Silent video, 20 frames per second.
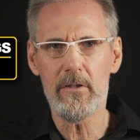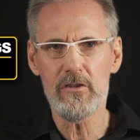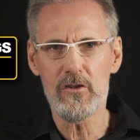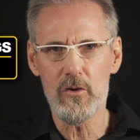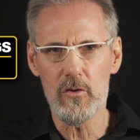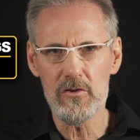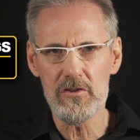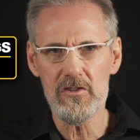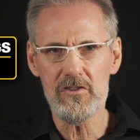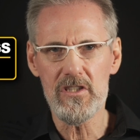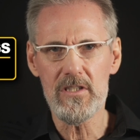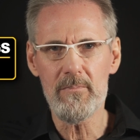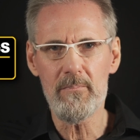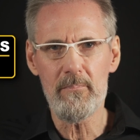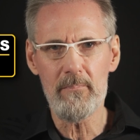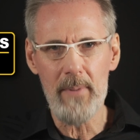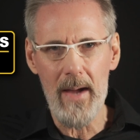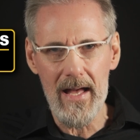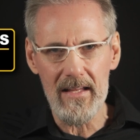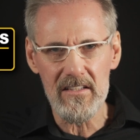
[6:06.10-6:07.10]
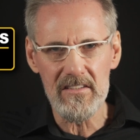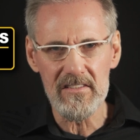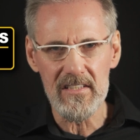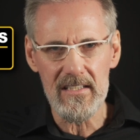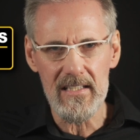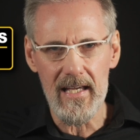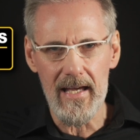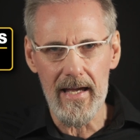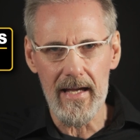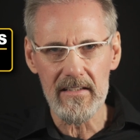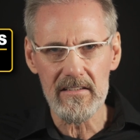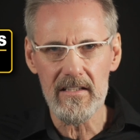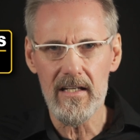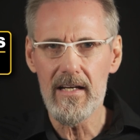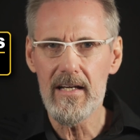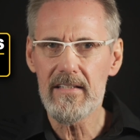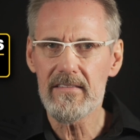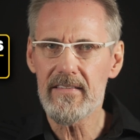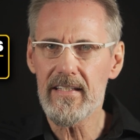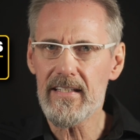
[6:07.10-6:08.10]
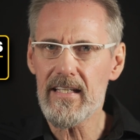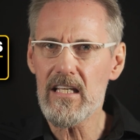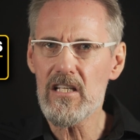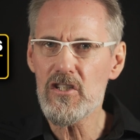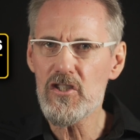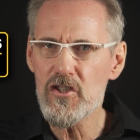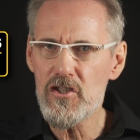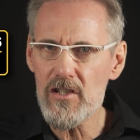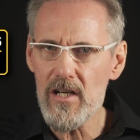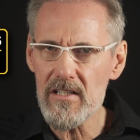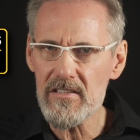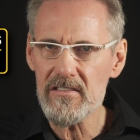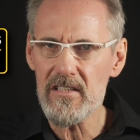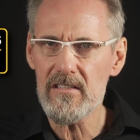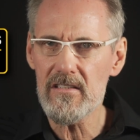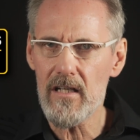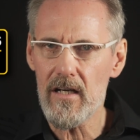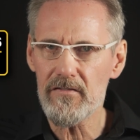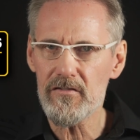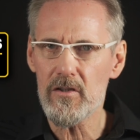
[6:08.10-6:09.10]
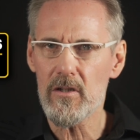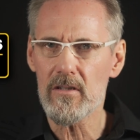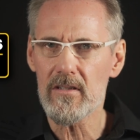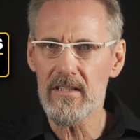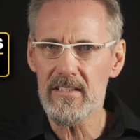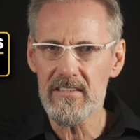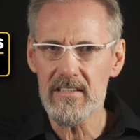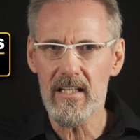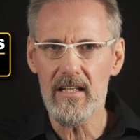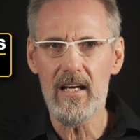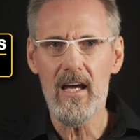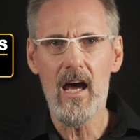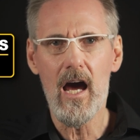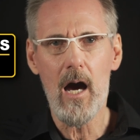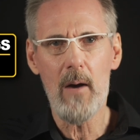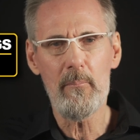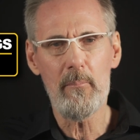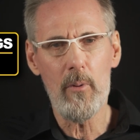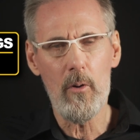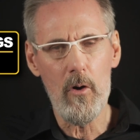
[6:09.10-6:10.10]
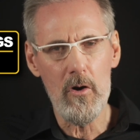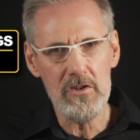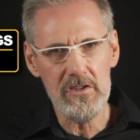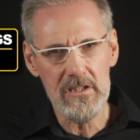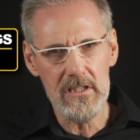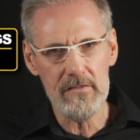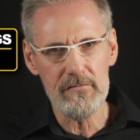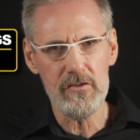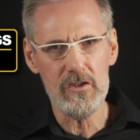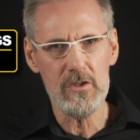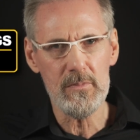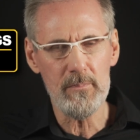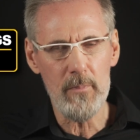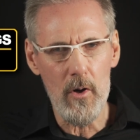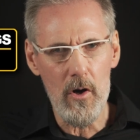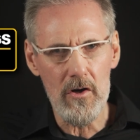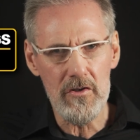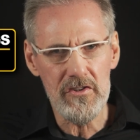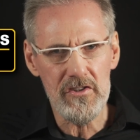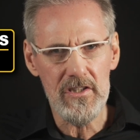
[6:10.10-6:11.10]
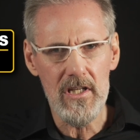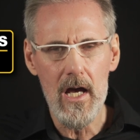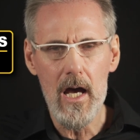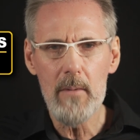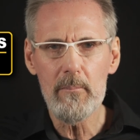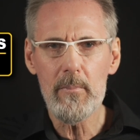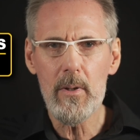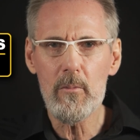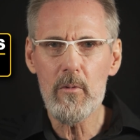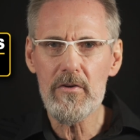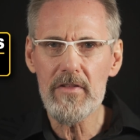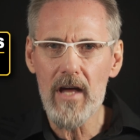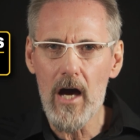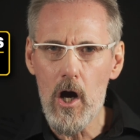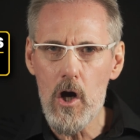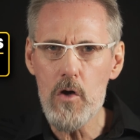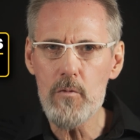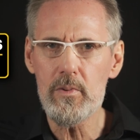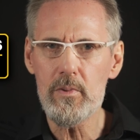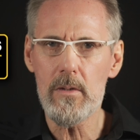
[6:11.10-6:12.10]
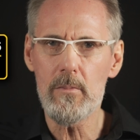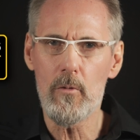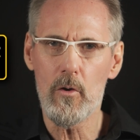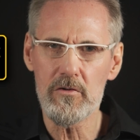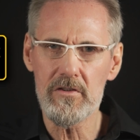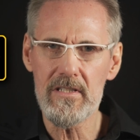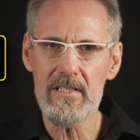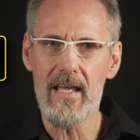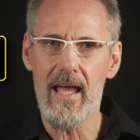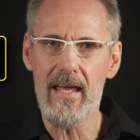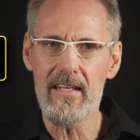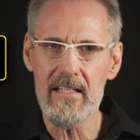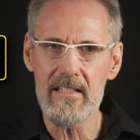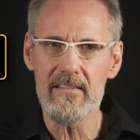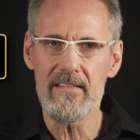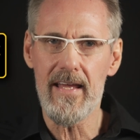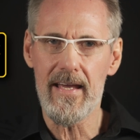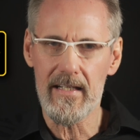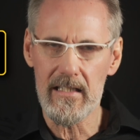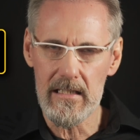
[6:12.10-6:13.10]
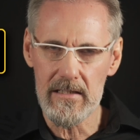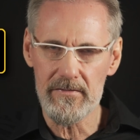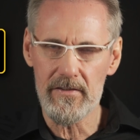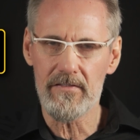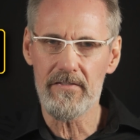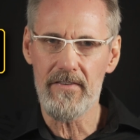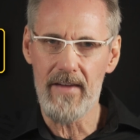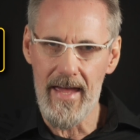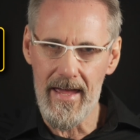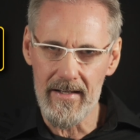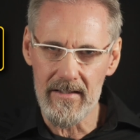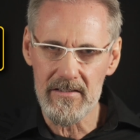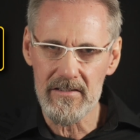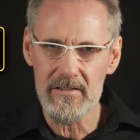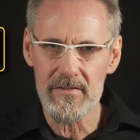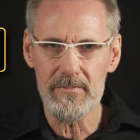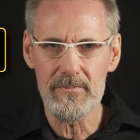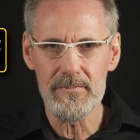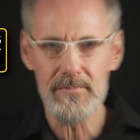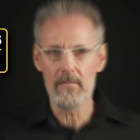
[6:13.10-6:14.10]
a dosaging balancing act, taking just enough to elicit a positive response, but without promoting any negative effects.